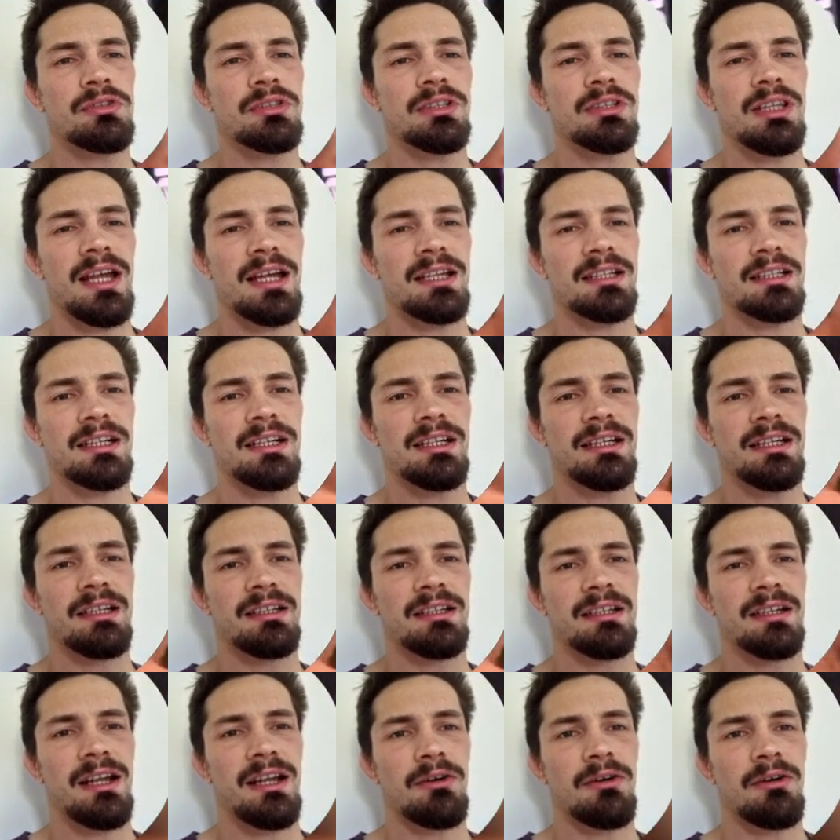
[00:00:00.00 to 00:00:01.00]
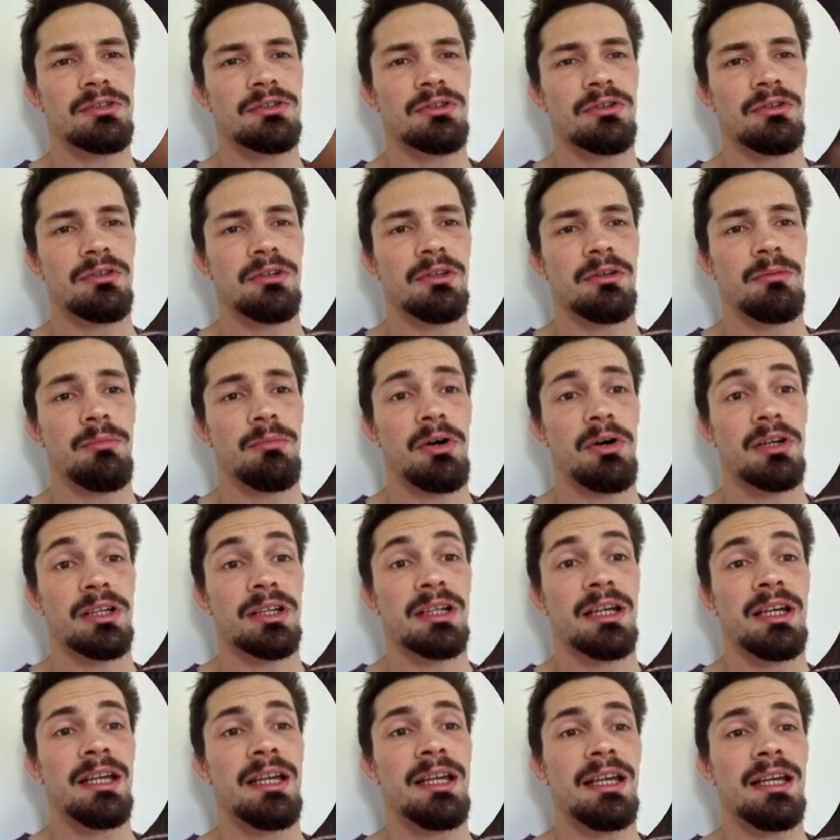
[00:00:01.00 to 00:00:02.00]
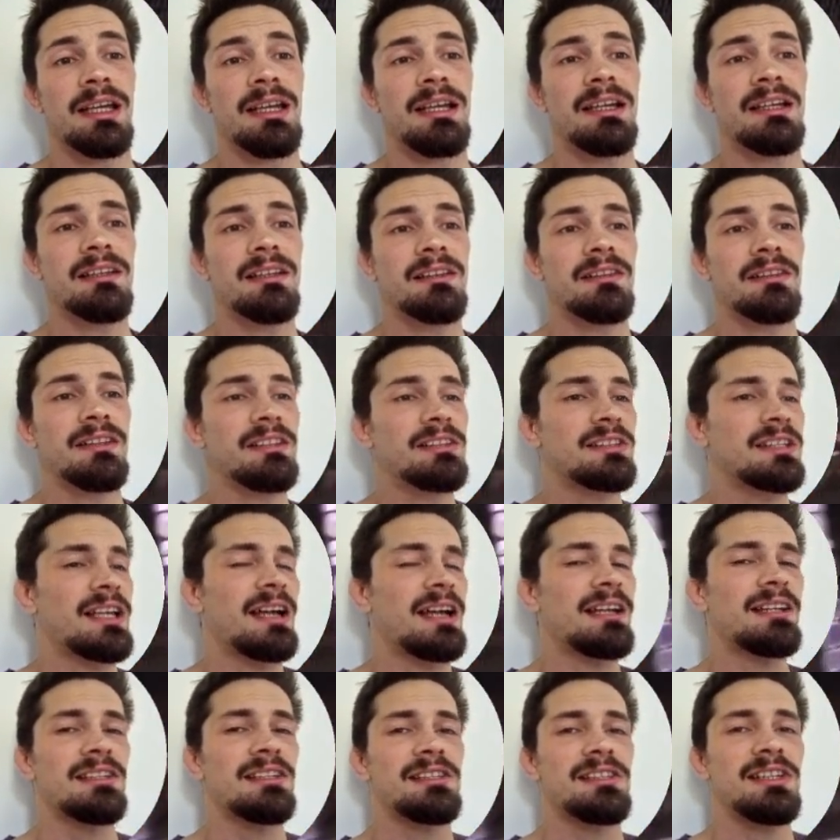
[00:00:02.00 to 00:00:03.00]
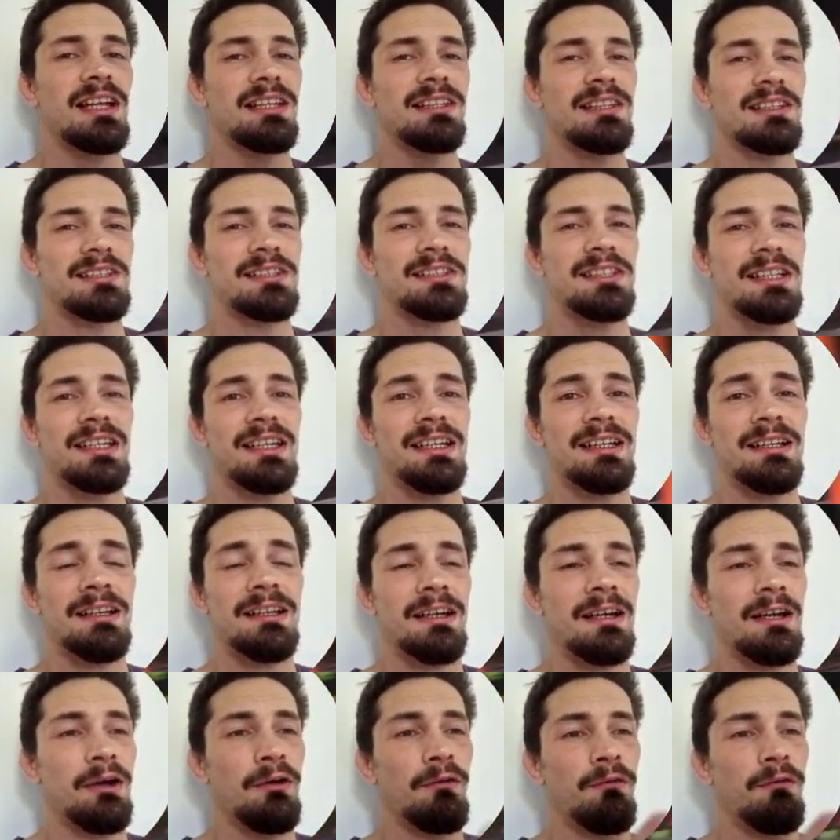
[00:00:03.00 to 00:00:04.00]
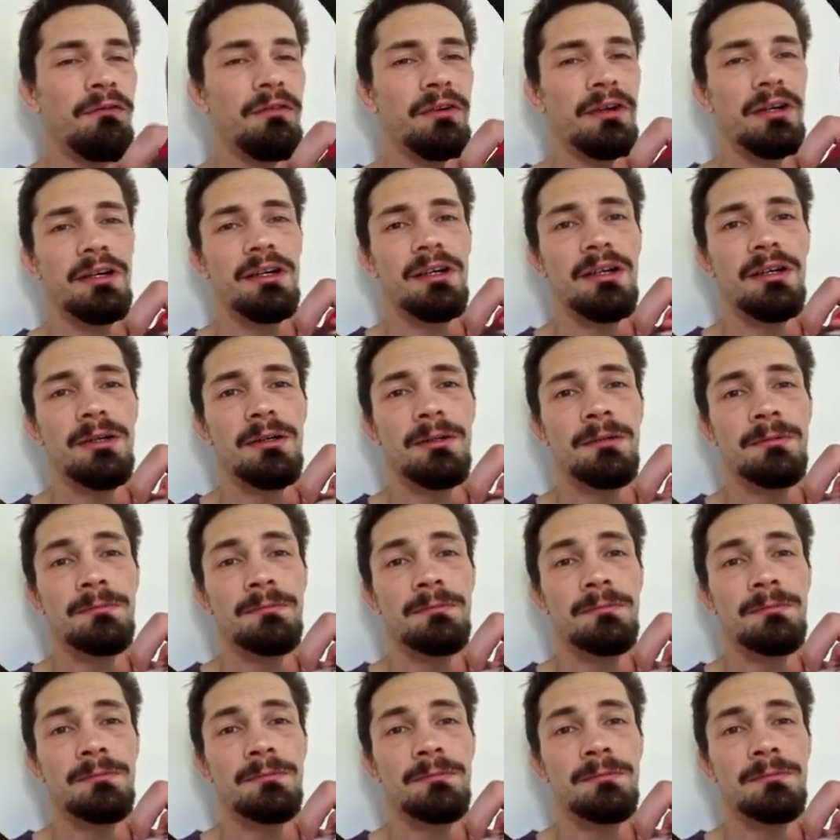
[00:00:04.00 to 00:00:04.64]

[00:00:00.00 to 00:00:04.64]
land clean, and now he's going to the body. Here, this kind of set the scene for